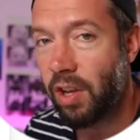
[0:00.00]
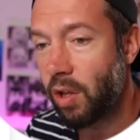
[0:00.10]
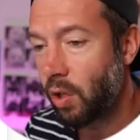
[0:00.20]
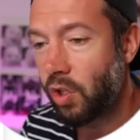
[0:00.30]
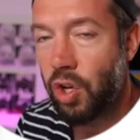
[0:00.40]

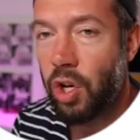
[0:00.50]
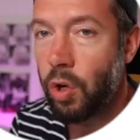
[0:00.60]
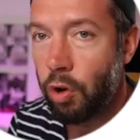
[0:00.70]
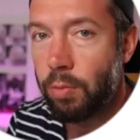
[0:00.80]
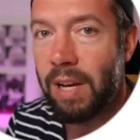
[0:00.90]
so that
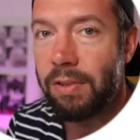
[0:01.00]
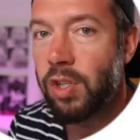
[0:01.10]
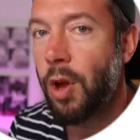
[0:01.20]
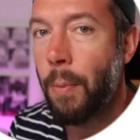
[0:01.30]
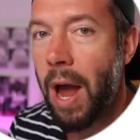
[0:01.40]
certain groups have a
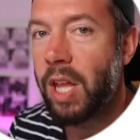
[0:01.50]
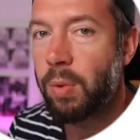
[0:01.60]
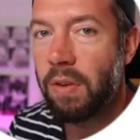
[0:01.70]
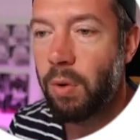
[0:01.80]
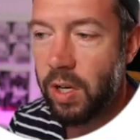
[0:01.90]
certain
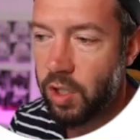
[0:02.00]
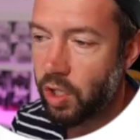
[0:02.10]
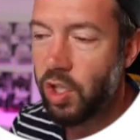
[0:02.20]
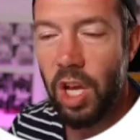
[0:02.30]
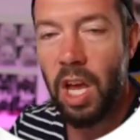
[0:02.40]
pathway of
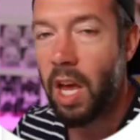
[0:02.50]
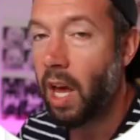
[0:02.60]
questions